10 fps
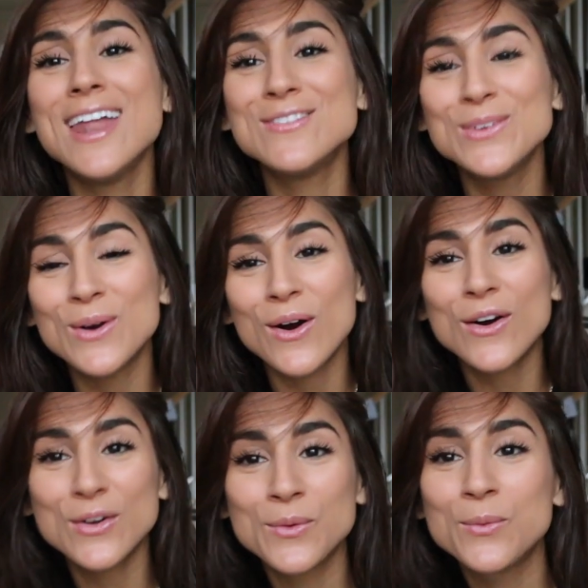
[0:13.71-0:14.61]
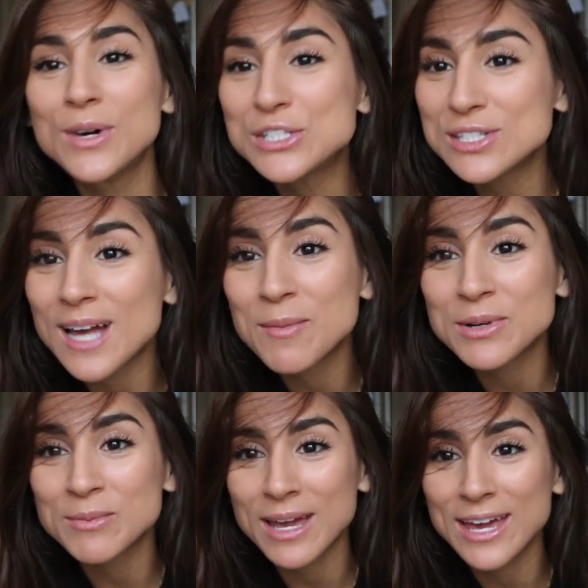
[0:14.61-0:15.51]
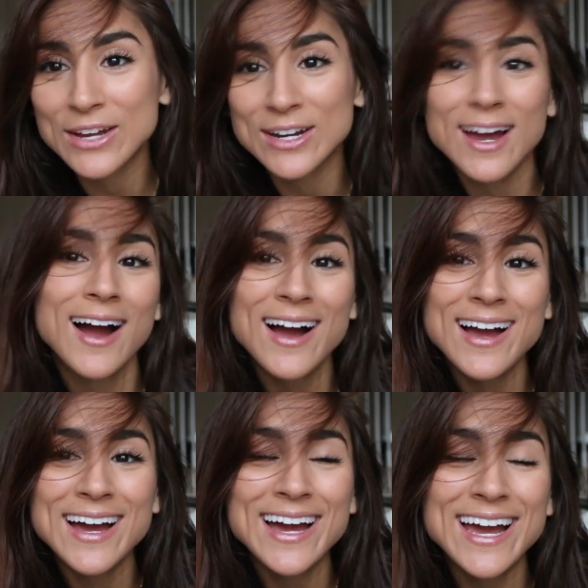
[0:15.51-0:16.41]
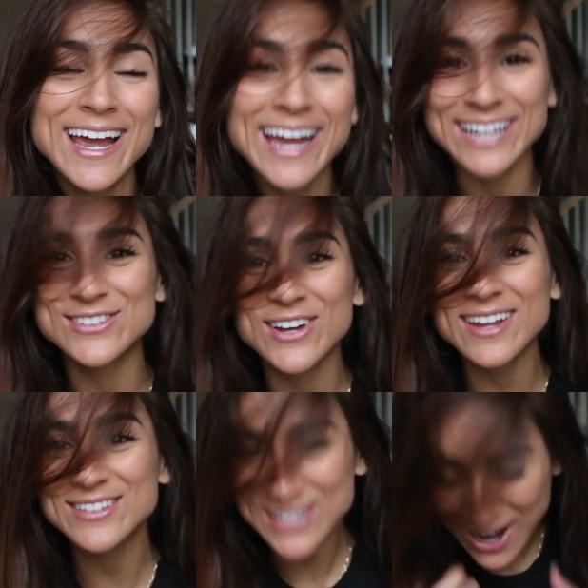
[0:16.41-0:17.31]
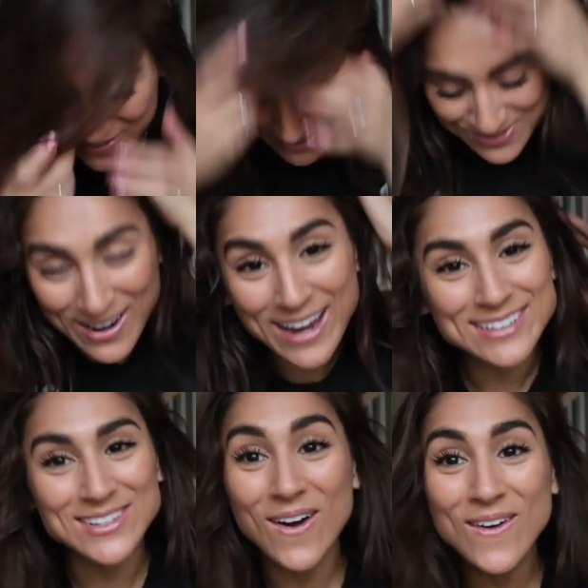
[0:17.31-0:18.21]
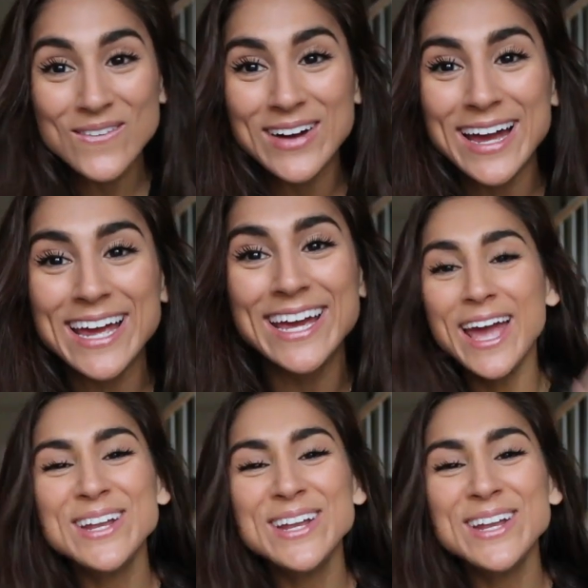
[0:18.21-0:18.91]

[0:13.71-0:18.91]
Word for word: And if you are, what just happened to my hair? Hi, I just got out of the shower, so my hair is all wet.